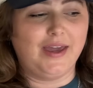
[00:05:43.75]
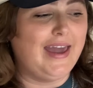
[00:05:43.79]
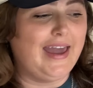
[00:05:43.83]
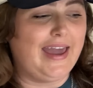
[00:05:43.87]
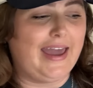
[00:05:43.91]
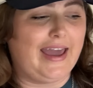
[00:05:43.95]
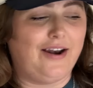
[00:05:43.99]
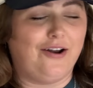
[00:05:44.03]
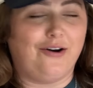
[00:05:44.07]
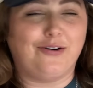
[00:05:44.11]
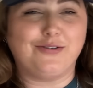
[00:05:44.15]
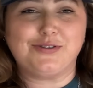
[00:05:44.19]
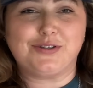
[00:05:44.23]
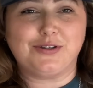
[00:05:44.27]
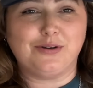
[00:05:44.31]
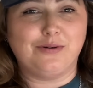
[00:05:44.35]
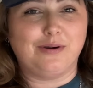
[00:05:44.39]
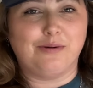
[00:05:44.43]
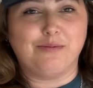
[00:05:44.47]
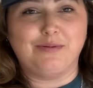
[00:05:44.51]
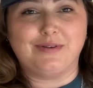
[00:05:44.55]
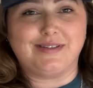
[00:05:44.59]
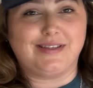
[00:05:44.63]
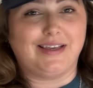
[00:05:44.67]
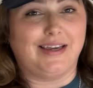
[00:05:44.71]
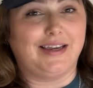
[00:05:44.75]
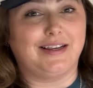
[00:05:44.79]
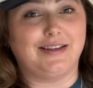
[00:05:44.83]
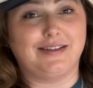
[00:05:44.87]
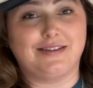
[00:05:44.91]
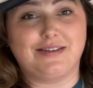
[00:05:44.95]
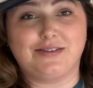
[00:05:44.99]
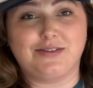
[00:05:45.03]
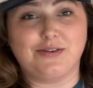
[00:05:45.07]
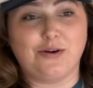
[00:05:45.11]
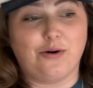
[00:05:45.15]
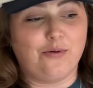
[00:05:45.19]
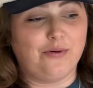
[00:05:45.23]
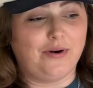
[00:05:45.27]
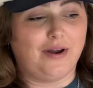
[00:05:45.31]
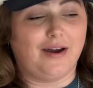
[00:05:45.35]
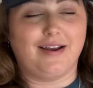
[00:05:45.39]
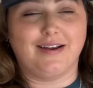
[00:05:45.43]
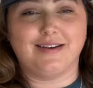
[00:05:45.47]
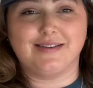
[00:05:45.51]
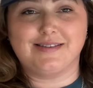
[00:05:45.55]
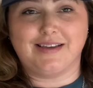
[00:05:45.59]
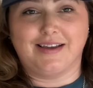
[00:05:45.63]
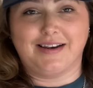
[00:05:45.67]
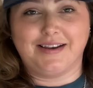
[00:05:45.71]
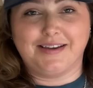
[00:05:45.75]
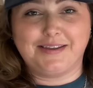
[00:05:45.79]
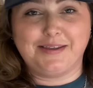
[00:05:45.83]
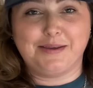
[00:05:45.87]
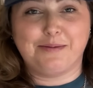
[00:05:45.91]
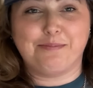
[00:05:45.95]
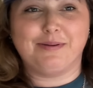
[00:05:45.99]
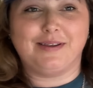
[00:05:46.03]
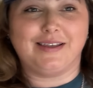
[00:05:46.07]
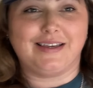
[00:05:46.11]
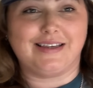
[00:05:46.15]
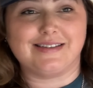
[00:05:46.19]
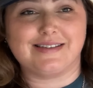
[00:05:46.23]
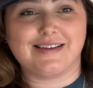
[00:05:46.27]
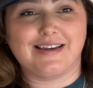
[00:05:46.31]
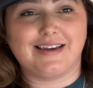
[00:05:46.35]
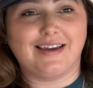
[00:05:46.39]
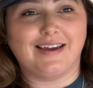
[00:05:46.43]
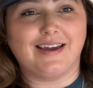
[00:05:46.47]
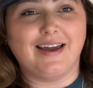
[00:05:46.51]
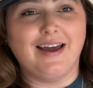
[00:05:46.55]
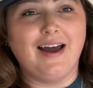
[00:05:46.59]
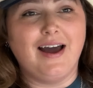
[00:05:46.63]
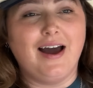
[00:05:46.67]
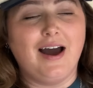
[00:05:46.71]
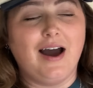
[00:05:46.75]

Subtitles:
And also it was like so not aesthetically pleasing.